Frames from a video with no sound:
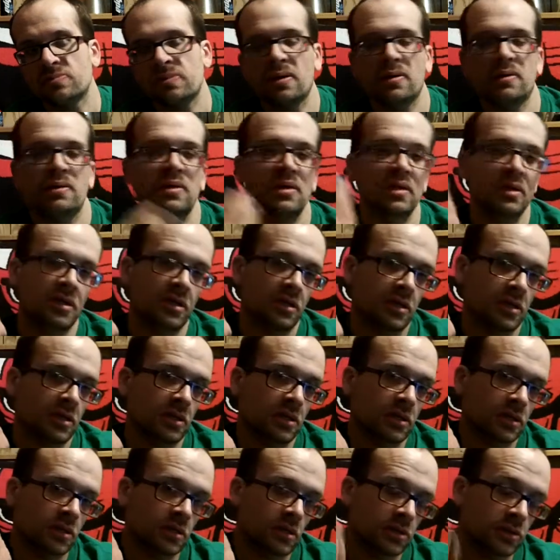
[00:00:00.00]
Probably
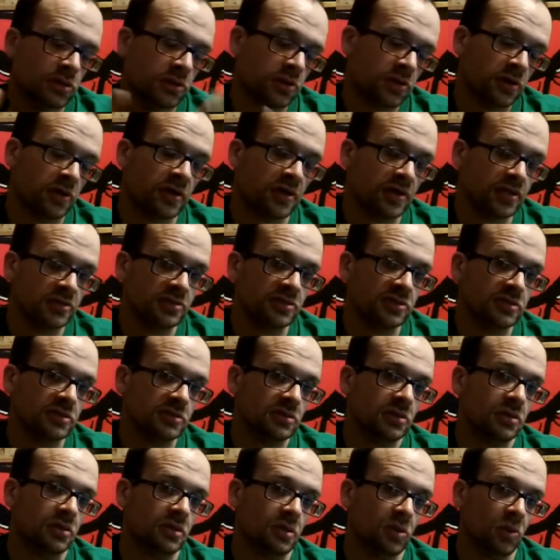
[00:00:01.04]
tickets
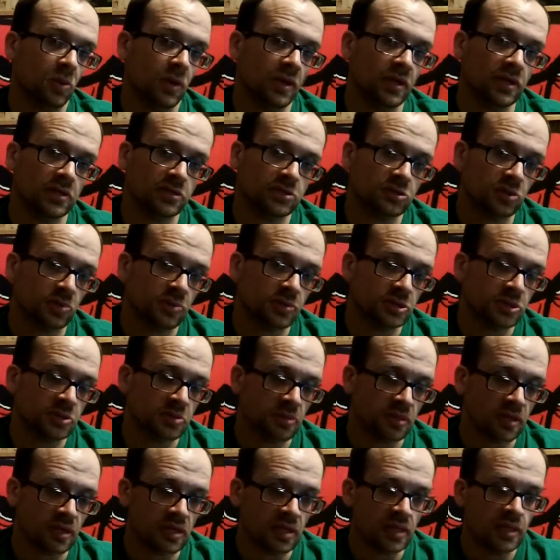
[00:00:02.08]
are way too much
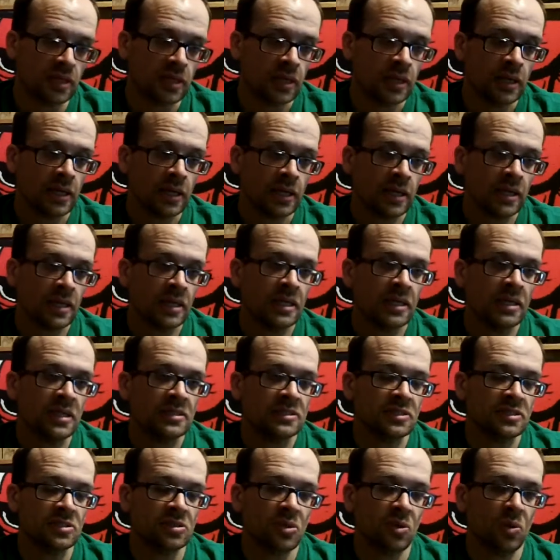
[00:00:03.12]
money.
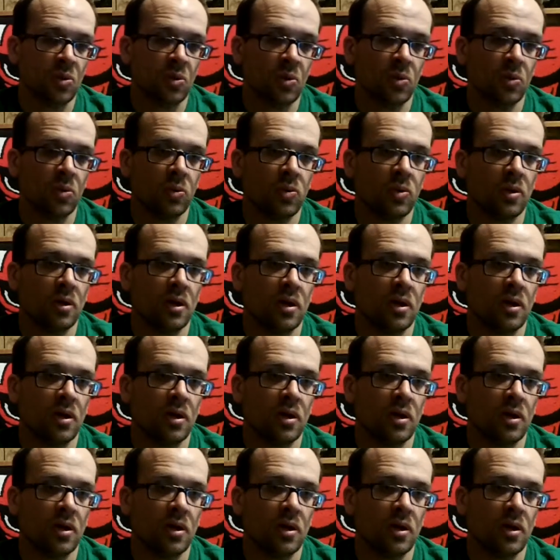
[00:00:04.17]
So